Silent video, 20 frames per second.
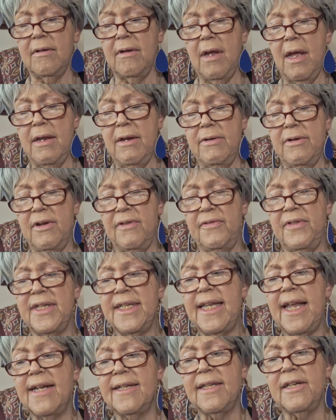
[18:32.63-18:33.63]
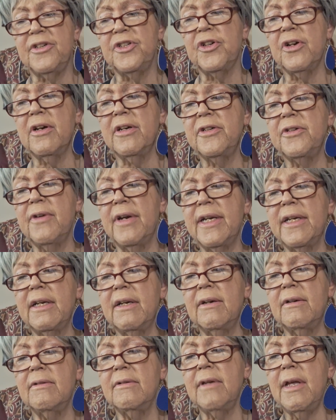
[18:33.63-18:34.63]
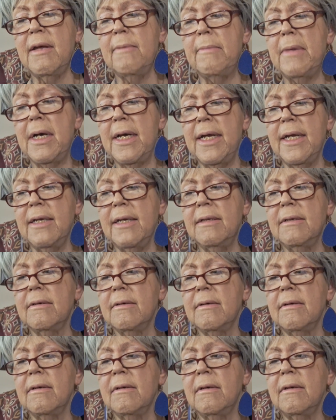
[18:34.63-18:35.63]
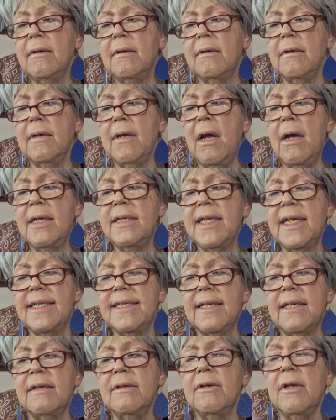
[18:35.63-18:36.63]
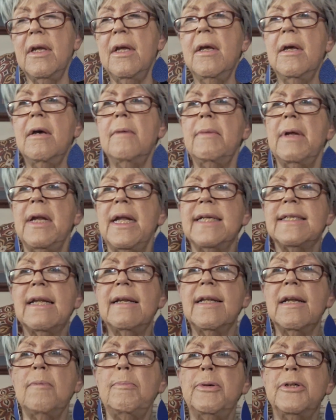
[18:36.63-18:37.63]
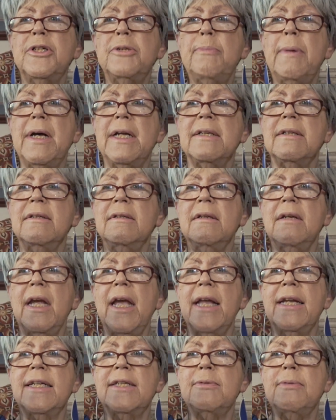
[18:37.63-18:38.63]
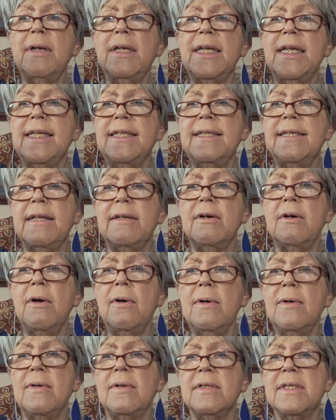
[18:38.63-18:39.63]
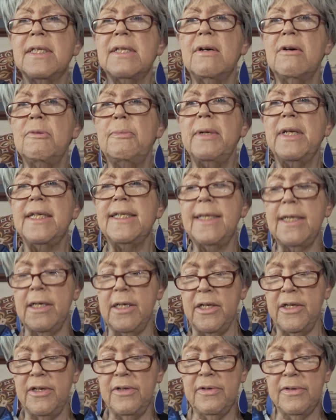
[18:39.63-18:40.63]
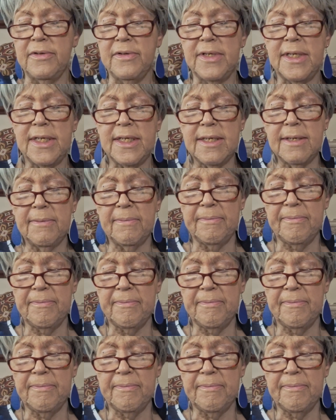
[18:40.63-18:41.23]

I don't know if this has a charge right now. It might. It doesn't. It has a little push button, and it's really easy to hold, so it'd be easy to use.